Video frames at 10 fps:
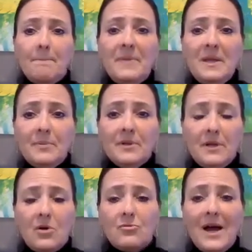
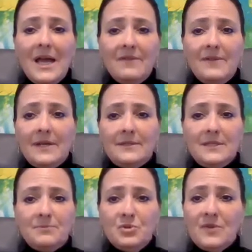people arrive at
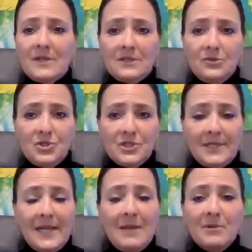dispute resolution,
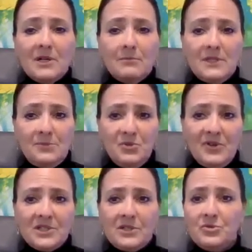at amicable dispute
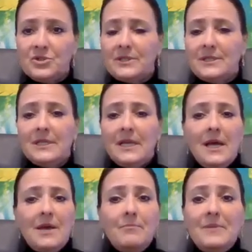resolution, at
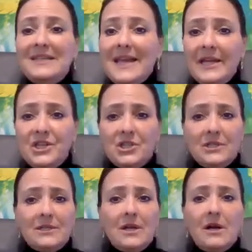
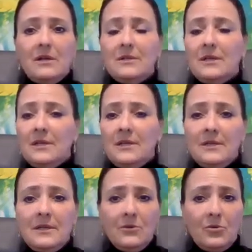mediation,
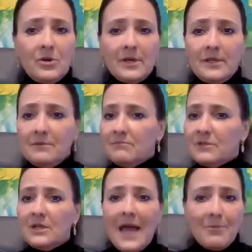or
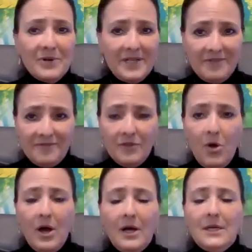collaborative
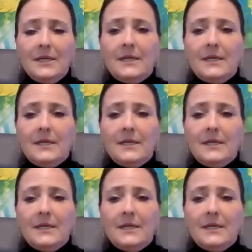law